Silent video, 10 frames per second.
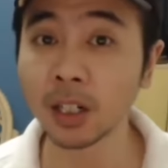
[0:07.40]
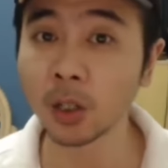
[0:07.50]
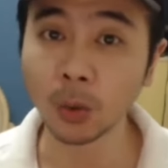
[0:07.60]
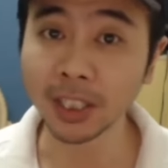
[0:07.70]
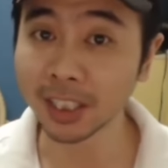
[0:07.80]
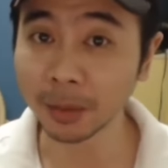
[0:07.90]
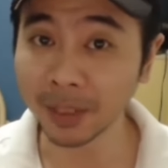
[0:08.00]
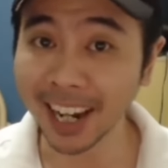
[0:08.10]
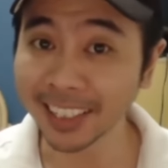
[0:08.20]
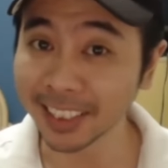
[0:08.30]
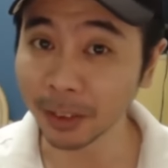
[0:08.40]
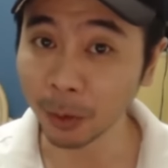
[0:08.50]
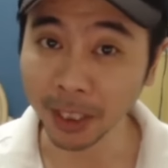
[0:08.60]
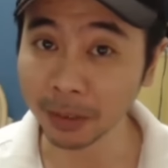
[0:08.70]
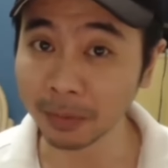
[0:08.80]
What's up guys and
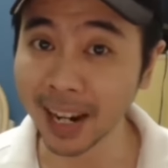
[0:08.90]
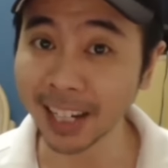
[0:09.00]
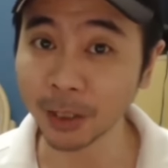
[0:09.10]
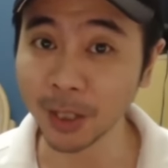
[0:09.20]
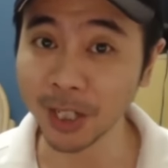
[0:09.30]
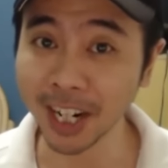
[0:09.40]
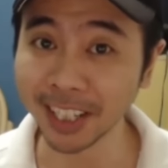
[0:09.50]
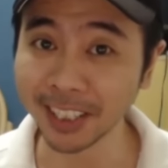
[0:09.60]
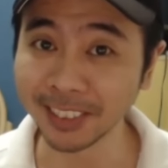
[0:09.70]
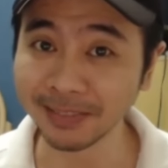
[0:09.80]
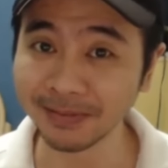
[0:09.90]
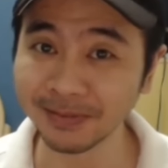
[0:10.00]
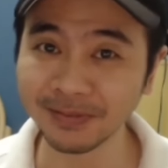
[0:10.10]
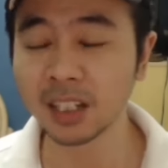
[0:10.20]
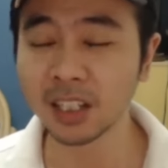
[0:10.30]
welcome back to the channel.
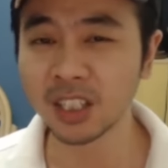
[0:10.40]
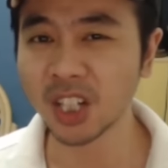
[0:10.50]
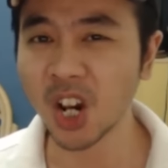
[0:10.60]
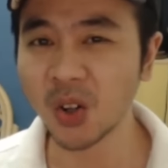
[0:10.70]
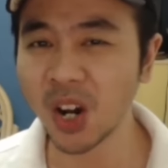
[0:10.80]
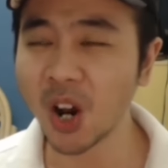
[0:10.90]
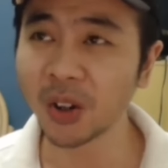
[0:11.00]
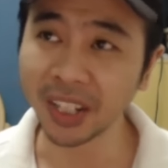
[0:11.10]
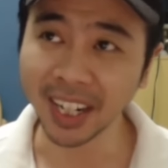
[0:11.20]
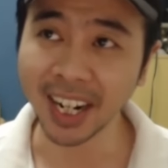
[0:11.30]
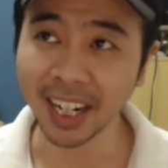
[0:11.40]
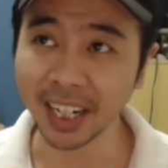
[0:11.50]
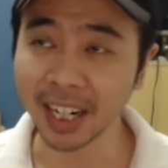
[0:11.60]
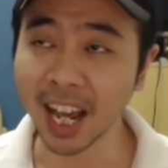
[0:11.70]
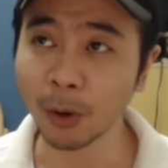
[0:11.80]
So
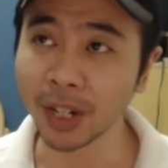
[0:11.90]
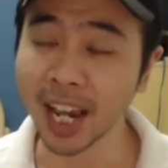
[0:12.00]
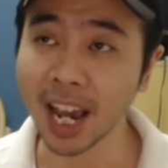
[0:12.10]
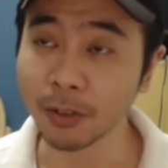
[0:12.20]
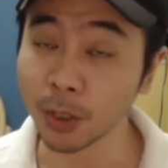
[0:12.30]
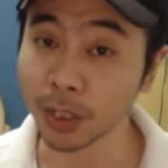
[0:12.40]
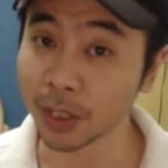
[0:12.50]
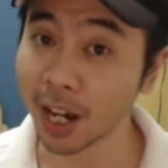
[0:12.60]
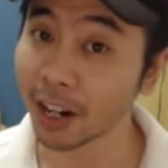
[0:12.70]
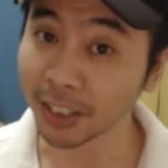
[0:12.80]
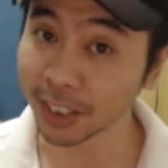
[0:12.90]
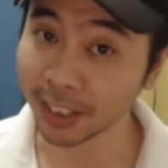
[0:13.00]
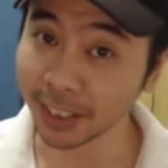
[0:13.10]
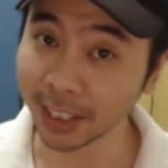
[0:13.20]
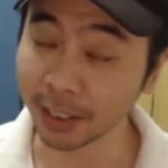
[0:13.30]
okay, now we have our
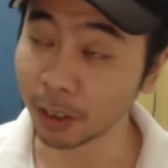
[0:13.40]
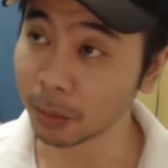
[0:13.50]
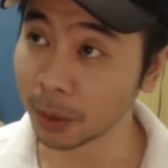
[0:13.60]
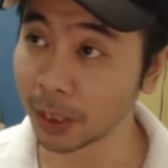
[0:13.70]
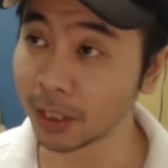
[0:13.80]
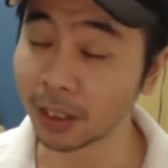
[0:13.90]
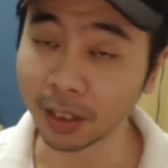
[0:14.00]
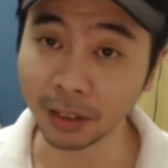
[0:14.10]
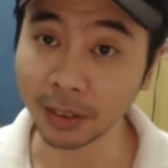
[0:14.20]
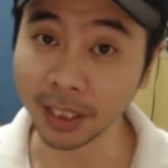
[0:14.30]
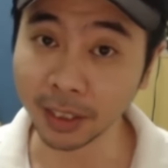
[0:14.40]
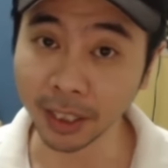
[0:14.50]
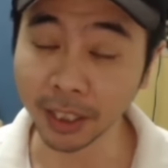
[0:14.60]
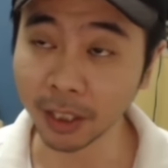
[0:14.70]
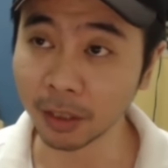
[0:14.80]
Soul Knight Omni, our
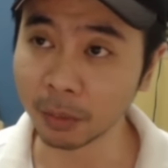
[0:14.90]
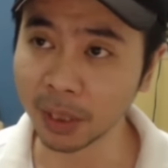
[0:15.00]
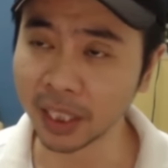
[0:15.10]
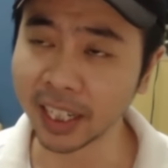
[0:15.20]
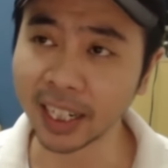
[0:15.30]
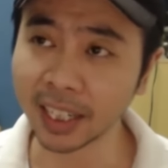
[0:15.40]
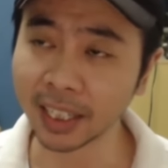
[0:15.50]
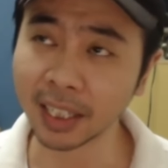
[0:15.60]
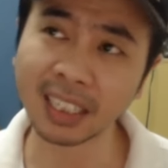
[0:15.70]
Rize Omni and